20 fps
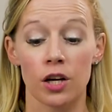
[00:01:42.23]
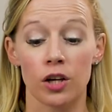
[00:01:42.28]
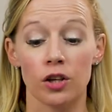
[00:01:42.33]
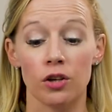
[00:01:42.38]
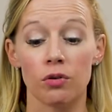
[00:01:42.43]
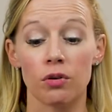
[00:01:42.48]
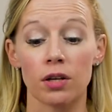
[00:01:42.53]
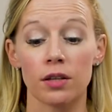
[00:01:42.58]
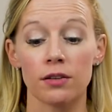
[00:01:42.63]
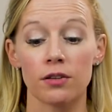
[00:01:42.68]

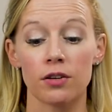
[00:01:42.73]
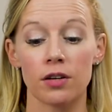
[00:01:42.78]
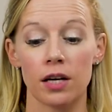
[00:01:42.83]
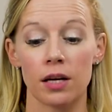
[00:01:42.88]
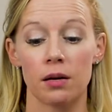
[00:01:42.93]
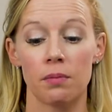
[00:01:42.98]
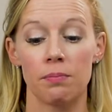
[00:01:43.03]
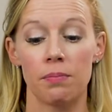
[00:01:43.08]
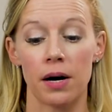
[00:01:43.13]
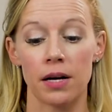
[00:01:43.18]
You can look
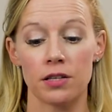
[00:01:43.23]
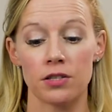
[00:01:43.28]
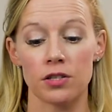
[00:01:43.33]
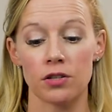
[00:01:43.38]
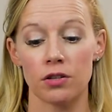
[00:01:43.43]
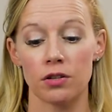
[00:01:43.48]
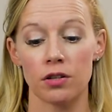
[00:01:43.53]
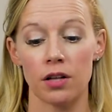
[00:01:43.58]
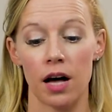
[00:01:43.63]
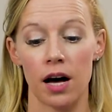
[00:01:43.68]
at a
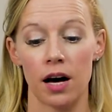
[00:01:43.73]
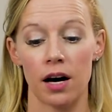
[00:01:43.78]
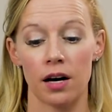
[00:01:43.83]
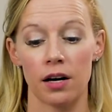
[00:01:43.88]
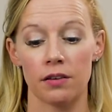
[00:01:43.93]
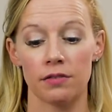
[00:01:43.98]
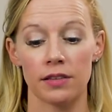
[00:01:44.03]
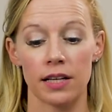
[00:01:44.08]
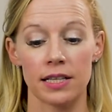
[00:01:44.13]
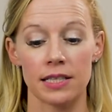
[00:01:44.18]
bundle
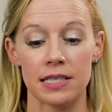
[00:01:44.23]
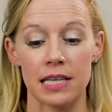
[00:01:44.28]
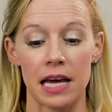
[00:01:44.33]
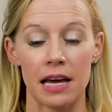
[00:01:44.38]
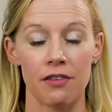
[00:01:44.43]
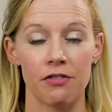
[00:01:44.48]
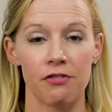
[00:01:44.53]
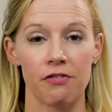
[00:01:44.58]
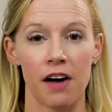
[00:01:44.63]
of, let's say,